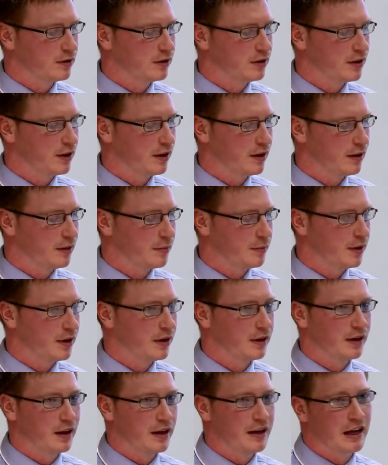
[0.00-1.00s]
to
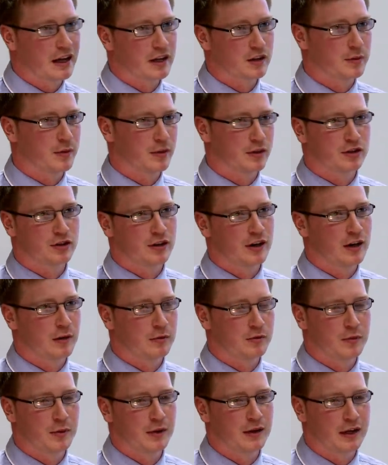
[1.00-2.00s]
be an expert, train
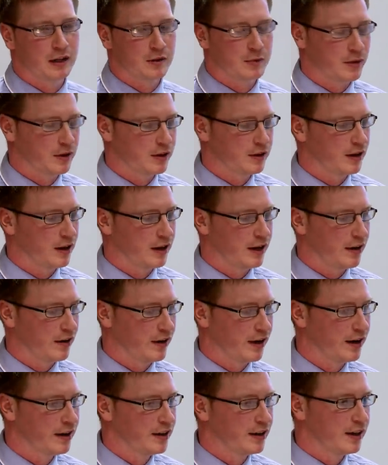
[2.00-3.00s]
up to be an expert in that
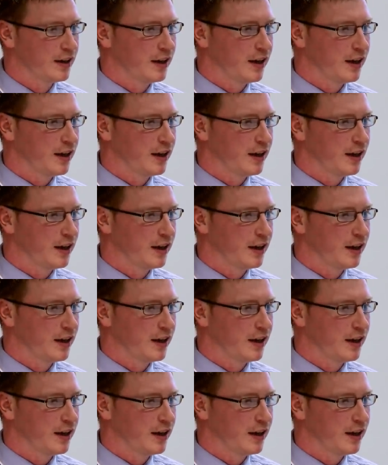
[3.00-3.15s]
area.